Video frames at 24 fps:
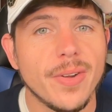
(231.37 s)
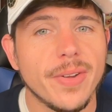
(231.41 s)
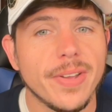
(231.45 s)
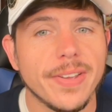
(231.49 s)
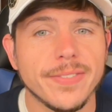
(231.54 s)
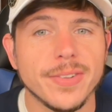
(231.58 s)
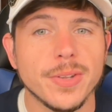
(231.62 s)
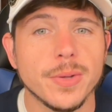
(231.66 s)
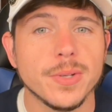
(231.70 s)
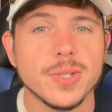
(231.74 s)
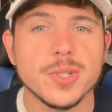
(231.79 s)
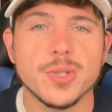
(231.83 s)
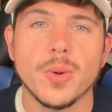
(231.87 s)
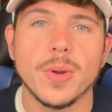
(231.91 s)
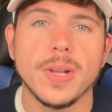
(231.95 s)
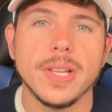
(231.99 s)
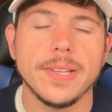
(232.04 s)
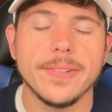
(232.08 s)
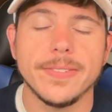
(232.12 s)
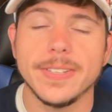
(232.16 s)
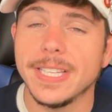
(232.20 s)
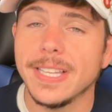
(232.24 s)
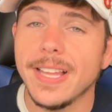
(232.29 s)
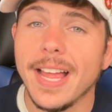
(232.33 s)
If you enjoy,
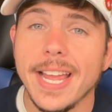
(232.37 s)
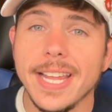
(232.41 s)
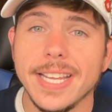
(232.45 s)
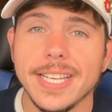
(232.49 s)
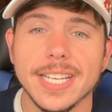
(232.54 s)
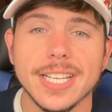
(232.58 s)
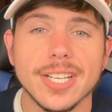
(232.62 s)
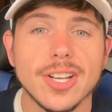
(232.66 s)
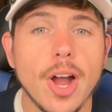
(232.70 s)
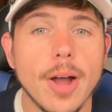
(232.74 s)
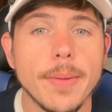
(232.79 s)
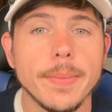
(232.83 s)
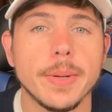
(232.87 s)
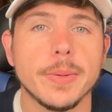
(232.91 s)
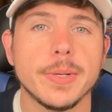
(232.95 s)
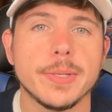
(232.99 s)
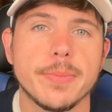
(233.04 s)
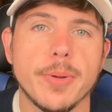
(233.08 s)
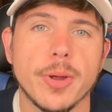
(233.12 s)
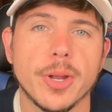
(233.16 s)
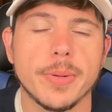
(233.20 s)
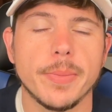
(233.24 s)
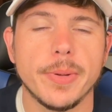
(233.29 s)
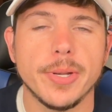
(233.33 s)
leave a like, comment which
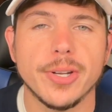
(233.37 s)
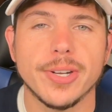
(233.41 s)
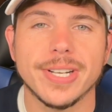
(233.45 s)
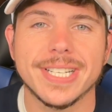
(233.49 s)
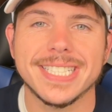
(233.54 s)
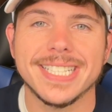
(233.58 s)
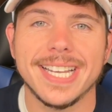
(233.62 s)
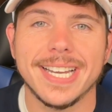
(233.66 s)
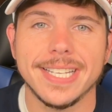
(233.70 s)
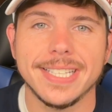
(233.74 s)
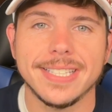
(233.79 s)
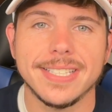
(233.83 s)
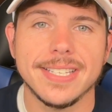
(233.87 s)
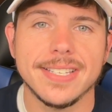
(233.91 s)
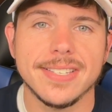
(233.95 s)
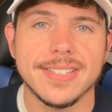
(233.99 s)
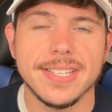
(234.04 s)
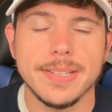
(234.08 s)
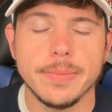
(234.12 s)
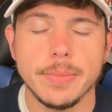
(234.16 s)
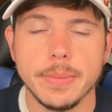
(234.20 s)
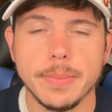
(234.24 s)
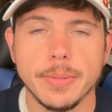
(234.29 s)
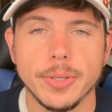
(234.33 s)
Pokemon you're excited to
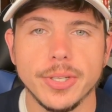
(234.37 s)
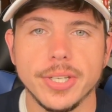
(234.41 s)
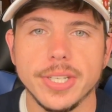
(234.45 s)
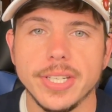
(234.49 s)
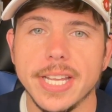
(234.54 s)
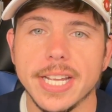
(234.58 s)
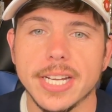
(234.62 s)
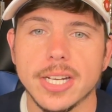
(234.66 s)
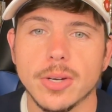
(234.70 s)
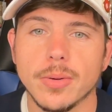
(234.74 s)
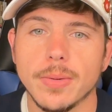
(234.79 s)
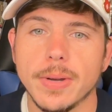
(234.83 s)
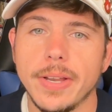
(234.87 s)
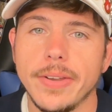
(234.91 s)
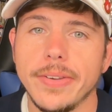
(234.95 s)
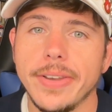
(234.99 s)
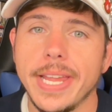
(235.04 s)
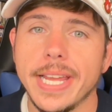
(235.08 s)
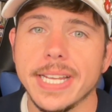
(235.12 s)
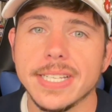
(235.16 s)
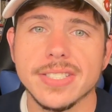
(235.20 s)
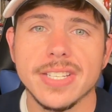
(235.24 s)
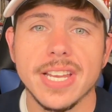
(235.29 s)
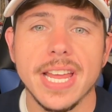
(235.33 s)
see me build a deck around
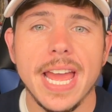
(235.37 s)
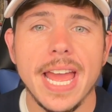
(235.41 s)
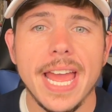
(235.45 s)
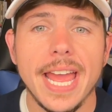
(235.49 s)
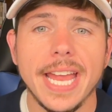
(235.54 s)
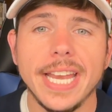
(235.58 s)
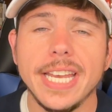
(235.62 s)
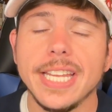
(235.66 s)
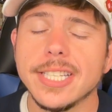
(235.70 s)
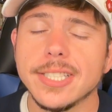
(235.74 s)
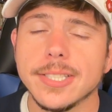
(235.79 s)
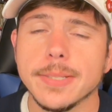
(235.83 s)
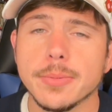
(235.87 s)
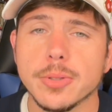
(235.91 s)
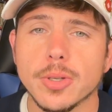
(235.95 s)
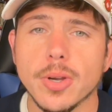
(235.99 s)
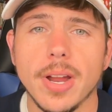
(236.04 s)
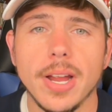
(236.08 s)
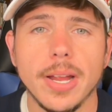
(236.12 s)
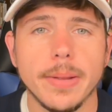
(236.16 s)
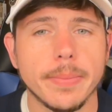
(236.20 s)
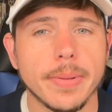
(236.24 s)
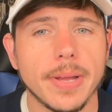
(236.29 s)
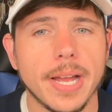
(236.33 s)
next, and hit
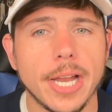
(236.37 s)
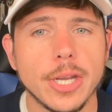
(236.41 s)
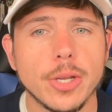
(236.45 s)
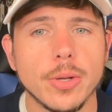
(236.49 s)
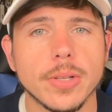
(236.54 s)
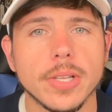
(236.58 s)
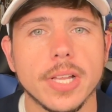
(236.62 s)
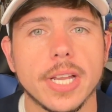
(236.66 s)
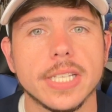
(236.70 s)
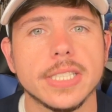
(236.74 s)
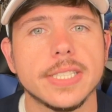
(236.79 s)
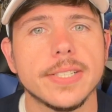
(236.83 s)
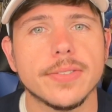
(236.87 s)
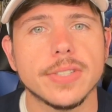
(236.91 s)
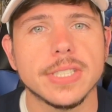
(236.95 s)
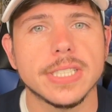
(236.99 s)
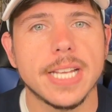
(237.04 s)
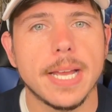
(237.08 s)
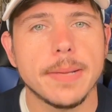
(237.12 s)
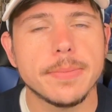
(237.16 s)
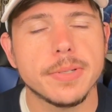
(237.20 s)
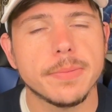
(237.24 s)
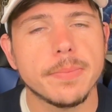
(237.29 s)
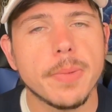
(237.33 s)
subscribe. I do a lot of different
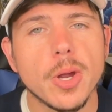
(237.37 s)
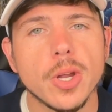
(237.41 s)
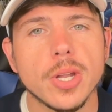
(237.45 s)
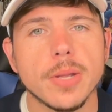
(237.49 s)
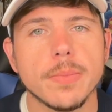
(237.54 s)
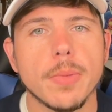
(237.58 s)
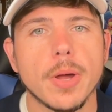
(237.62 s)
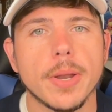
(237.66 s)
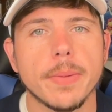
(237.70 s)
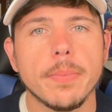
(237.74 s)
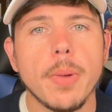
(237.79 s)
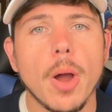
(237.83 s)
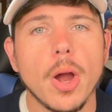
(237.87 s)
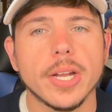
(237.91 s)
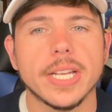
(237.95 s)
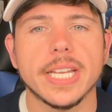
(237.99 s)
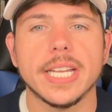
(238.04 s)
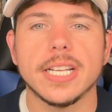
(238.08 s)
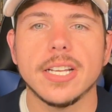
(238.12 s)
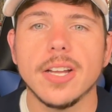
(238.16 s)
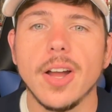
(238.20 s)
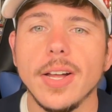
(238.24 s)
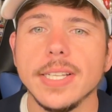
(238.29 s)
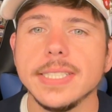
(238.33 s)
types of Pokemon
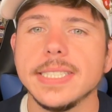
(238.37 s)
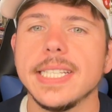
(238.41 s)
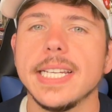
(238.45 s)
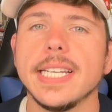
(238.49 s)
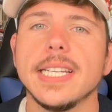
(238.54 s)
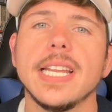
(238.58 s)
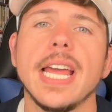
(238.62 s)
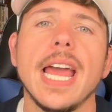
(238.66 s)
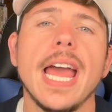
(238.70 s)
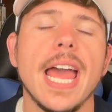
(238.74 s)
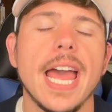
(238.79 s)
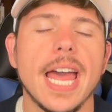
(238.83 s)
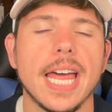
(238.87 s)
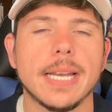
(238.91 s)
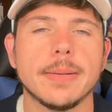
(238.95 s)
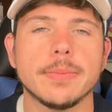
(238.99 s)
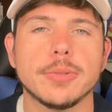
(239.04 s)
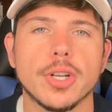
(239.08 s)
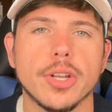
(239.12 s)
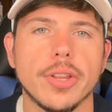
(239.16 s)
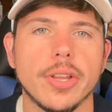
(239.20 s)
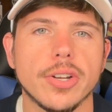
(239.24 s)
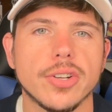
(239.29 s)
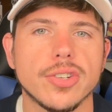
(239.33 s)
Pocket content, and I'm
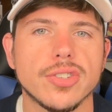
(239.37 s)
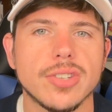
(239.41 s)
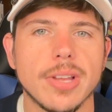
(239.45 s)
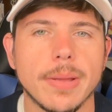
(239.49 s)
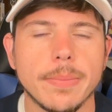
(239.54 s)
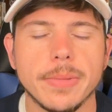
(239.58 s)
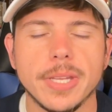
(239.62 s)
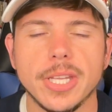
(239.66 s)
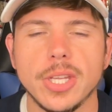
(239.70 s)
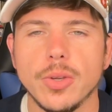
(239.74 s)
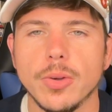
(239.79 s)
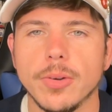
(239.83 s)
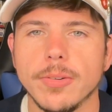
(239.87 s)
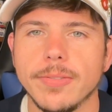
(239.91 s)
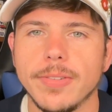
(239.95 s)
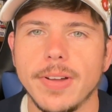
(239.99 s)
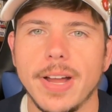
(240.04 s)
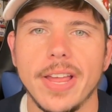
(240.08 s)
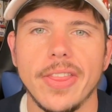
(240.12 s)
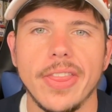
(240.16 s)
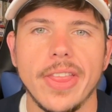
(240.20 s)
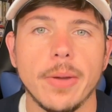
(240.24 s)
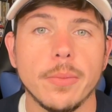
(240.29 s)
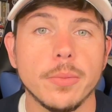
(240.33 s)
sure there's something you'll
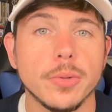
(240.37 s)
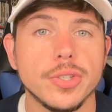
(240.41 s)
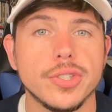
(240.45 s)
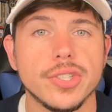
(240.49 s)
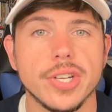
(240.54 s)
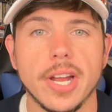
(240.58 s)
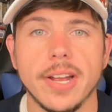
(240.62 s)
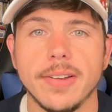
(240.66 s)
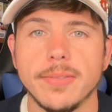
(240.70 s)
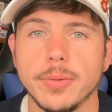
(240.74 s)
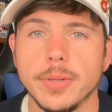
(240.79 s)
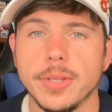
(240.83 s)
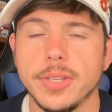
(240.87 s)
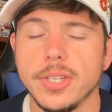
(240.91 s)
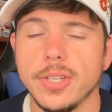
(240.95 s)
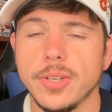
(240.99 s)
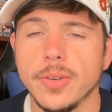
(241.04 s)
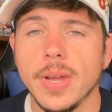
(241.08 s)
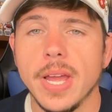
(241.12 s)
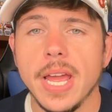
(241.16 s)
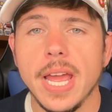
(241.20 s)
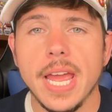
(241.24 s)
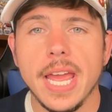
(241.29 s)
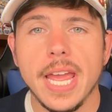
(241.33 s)
find that will jive with you.